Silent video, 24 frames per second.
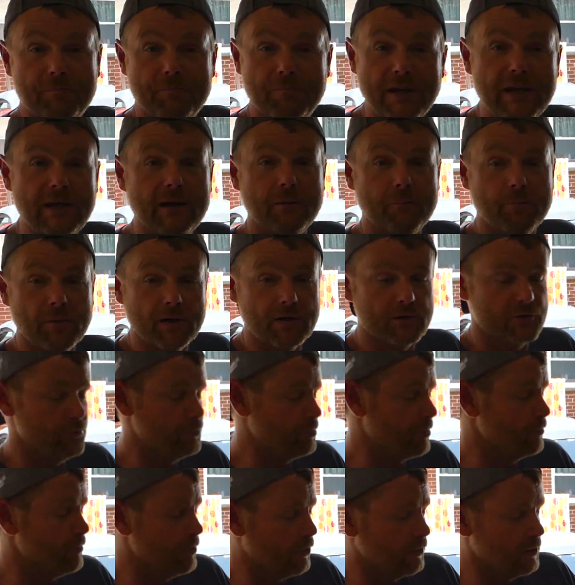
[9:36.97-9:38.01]
peak parts
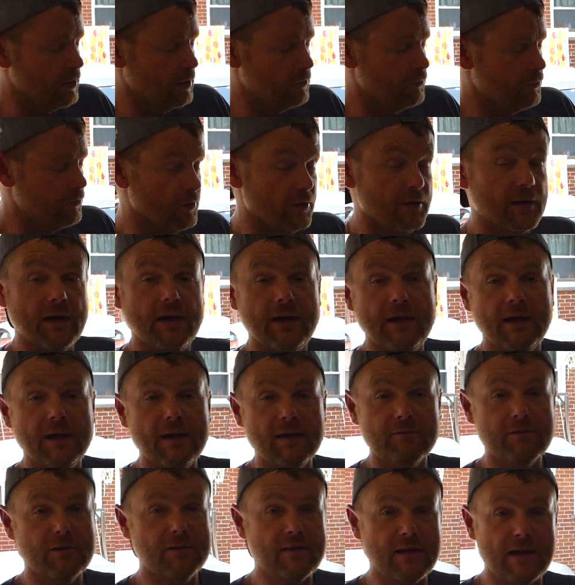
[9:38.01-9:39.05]
per million for any
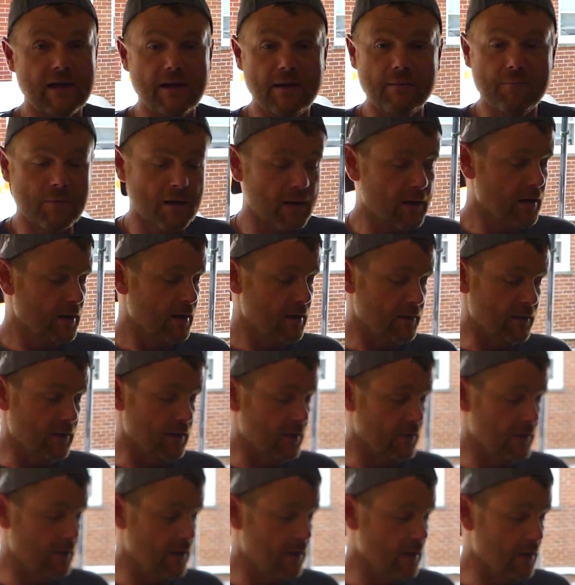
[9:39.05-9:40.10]
given time
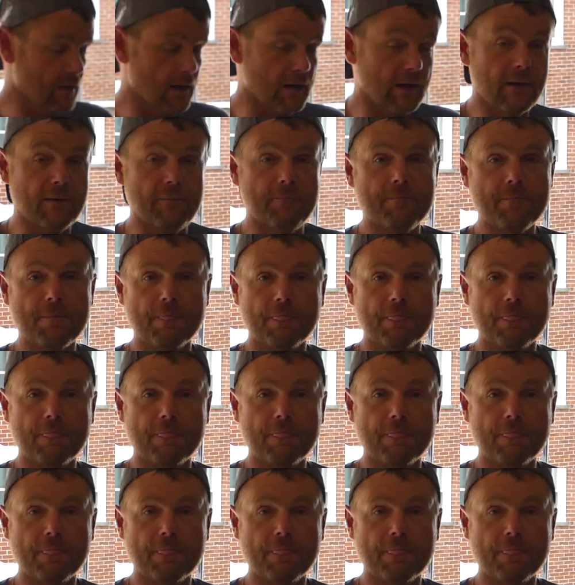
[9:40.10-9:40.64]
that the